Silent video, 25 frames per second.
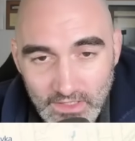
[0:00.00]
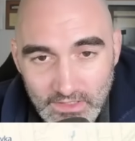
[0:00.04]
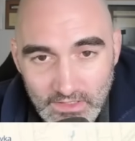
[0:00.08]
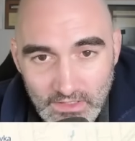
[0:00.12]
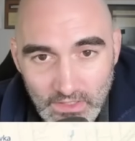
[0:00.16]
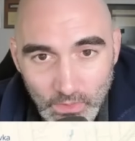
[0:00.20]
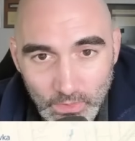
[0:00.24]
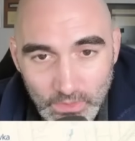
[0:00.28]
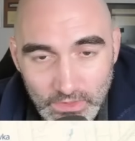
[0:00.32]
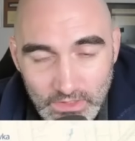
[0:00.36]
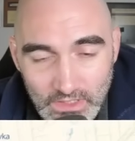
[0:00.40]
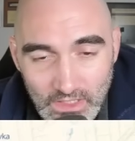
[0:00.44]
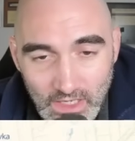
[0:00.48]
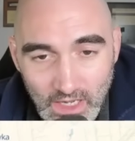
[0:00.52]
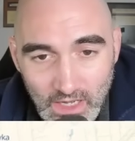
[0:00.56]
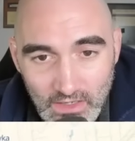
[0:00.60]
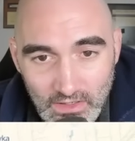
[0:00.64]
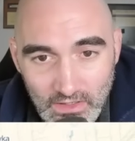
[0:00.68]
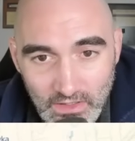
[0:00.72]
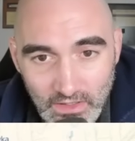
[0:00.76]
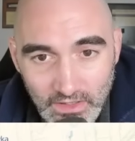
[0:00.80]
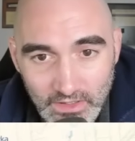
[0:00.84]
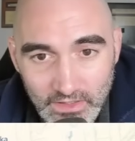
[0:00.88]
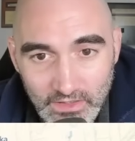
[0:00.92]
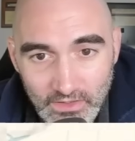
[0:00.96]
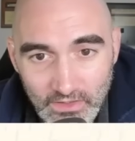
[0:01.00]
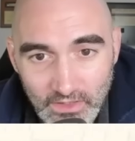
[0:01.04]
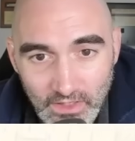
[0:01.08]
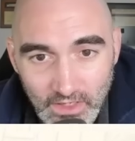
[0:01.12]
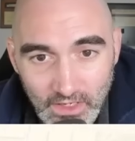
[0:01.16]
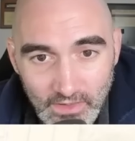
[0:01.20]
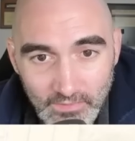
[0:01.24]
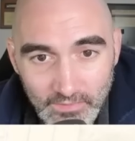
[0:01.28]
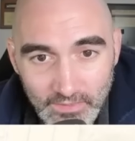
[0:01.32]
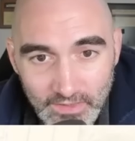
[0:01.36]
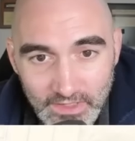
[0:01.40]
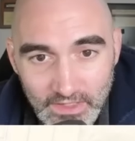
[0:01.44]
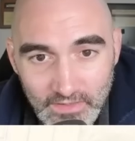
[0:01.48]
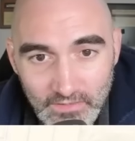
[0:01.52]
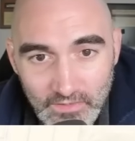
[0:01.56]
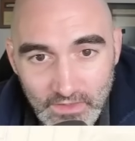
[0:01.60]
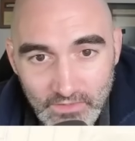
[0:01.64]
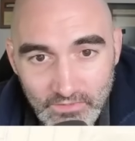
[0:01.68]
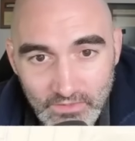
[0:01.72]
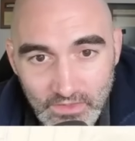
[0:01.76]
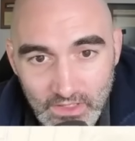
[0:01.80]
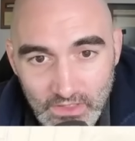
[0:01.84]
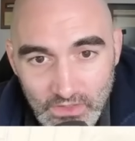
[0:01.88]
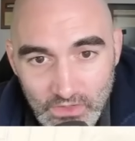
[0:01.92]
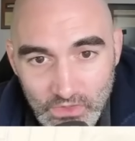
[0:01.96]
And so it's not clear that even
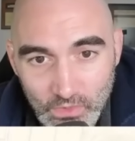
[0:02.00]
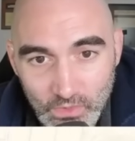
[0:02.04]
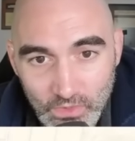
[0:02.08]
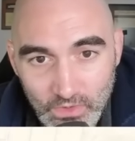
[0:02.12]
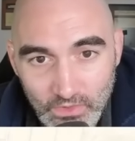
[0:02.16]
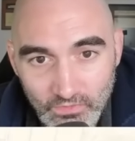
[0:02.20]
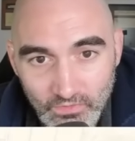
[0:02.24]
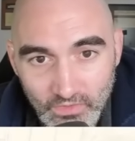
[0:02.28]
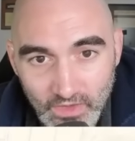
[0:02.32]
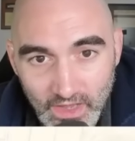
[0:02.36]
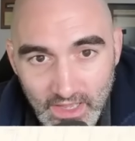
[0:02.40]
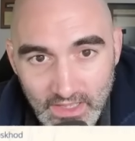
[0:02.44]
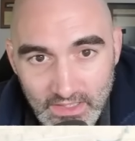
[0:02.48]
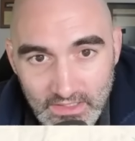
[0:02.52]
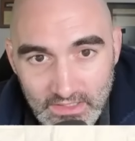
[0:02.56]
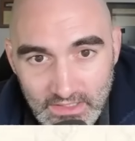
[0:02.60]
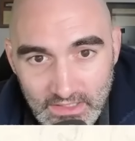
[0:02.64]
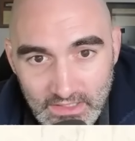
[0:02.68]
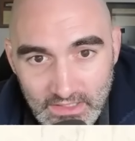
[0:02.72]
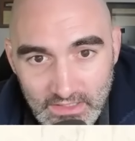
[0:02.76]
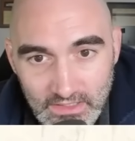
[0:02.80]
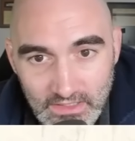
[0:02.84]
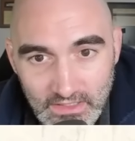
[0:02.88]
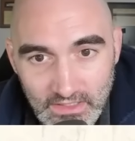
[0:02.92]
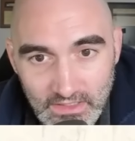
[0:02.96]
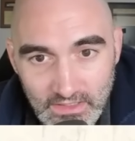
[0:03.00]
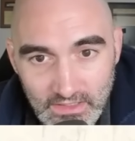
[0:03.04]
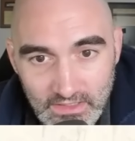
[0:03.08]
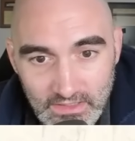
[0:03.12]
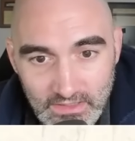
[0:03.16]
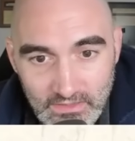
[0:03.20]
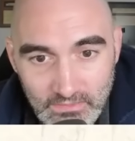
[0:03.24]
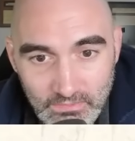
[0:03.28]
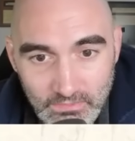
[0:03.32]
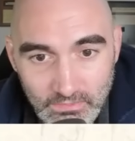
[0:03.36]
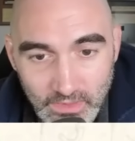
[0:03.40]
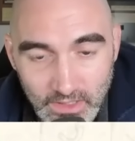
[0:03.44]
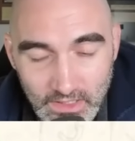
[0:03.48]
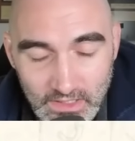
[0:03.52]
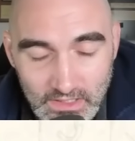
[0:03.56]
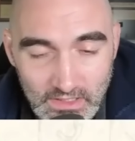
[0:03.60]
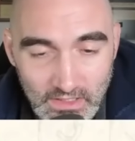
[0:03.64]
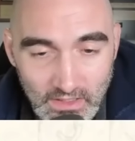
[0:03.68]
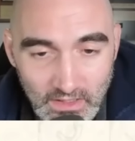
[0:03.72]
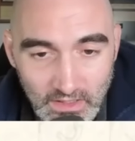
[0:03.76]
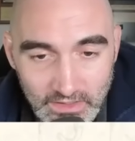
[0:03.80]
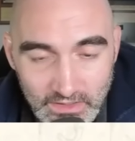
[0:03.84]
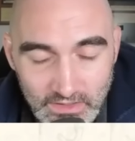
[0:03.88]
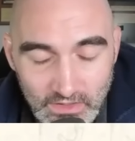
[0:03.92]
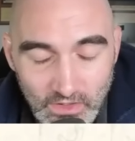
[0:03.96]
if they do advance into this
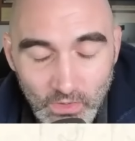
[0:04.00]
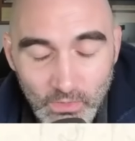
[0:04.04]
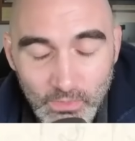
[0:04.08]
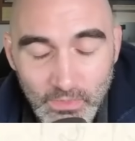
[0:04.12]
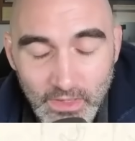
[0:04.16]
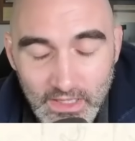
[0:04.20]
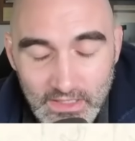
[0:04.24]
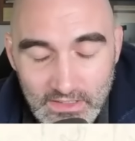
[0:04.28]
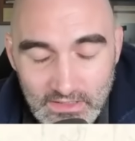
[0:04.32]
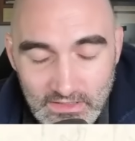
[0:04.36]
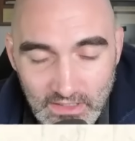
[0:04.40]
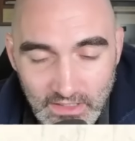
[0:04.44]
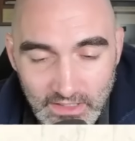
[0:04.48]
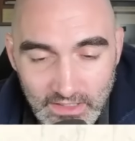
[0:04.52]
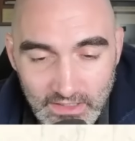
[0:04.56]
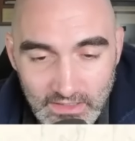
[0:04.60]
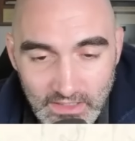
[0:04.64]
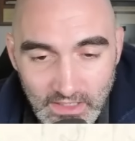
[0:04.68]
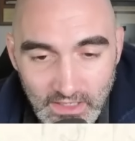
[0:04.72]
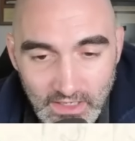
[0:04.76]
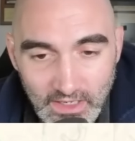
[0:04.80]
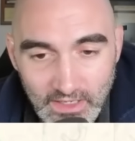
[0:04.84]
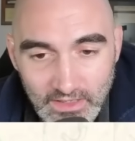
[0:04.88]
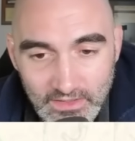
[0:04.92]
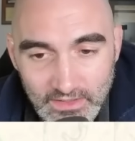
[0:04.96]
basically no man's land,